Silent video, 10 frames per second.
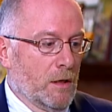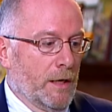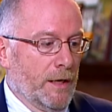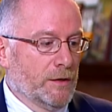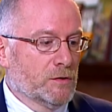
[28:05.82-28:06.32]

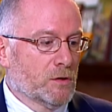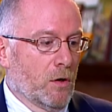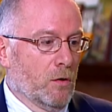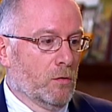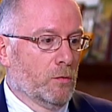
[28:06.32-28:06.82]
And
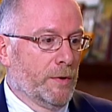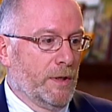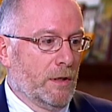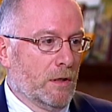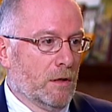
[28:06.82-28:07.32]
so
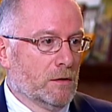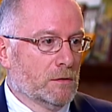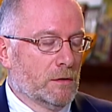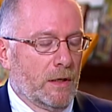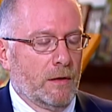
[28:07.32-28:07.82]
we, uh,
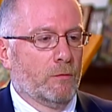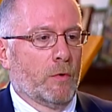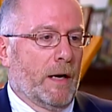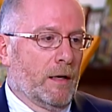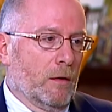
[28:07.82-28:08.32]

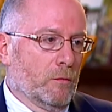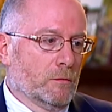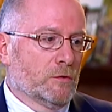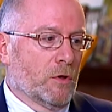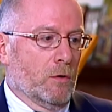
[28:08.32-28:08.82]
right now,
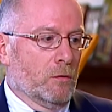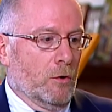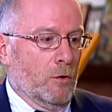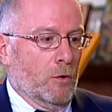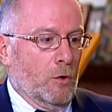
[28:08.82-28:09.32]
so
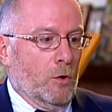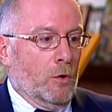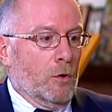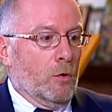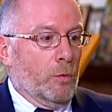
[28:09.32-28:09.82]

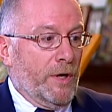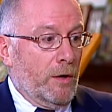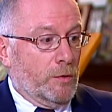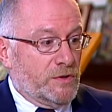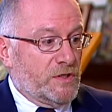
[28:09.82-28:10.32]

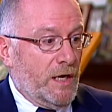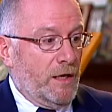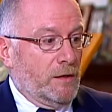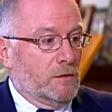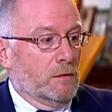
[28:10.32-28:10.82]
we would
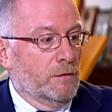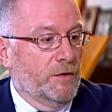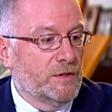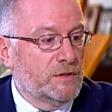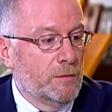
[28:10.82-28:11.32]
say
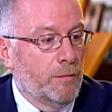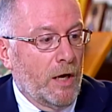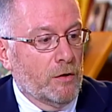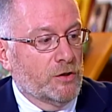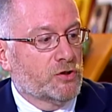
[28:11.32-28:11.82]
this
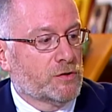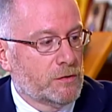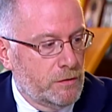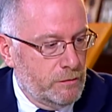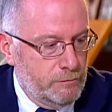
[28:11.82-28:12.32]
embellished,
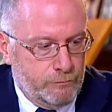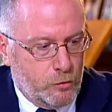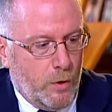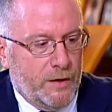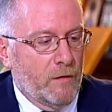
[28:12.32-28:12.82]

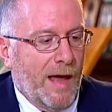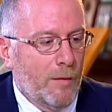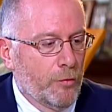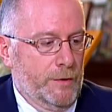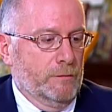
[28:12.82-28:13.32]
quite
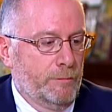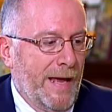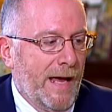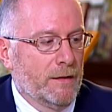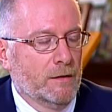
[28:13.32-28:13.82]
elaborate
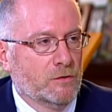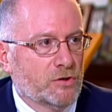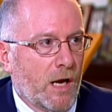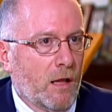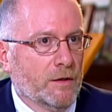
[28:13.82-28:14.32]
paten and
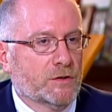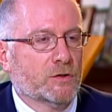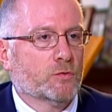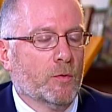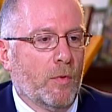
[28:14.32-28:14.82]
chalice
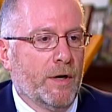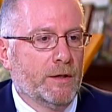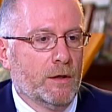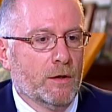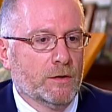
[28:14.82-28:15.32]
is
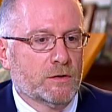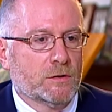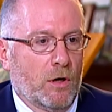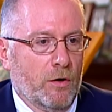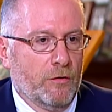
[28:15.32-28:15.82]
reminding us
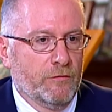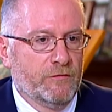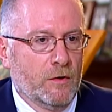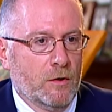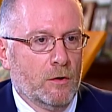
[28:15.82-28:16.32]
of
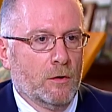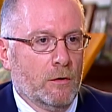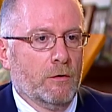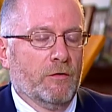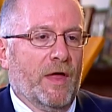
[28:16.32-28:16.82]

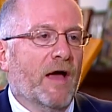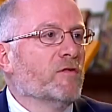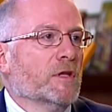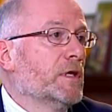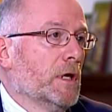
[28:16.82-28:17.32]
the
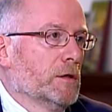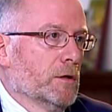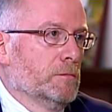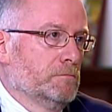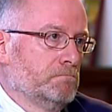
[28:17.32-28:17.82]
heavenly
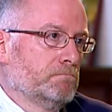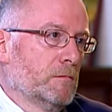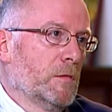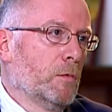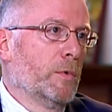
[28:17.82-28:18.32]
kingdom.
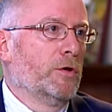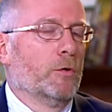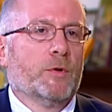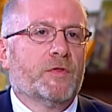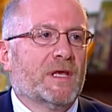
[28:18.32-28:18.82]
When you're
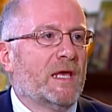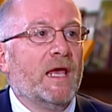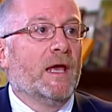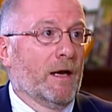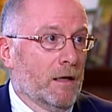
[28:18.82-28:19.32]
with the
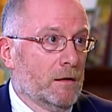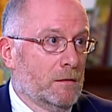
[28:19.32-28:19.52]
king,